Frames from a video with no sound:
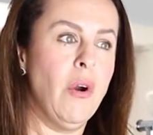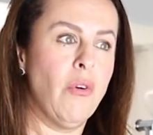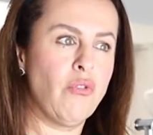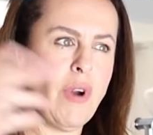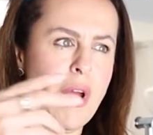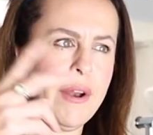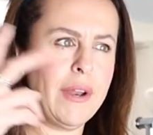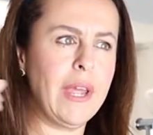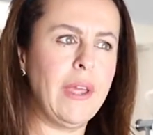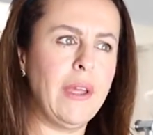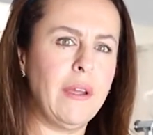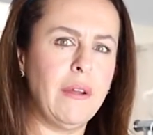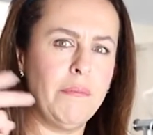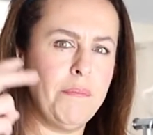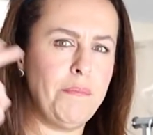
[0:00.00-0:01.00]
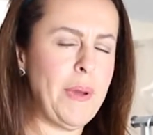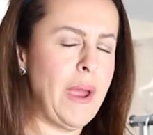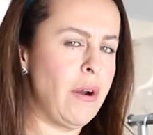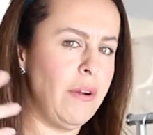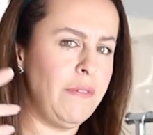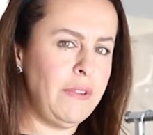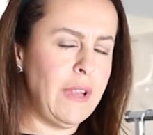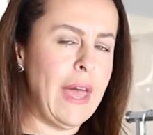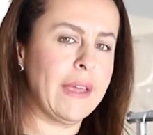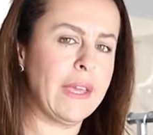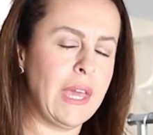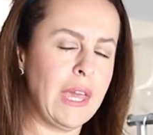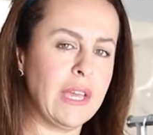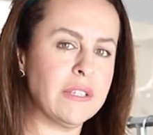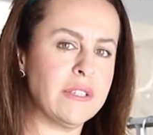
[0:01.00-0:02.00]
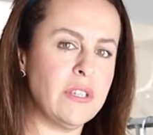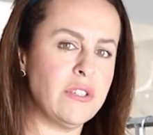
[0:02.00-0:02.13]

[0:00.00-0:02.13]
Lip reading: running pair of leggings.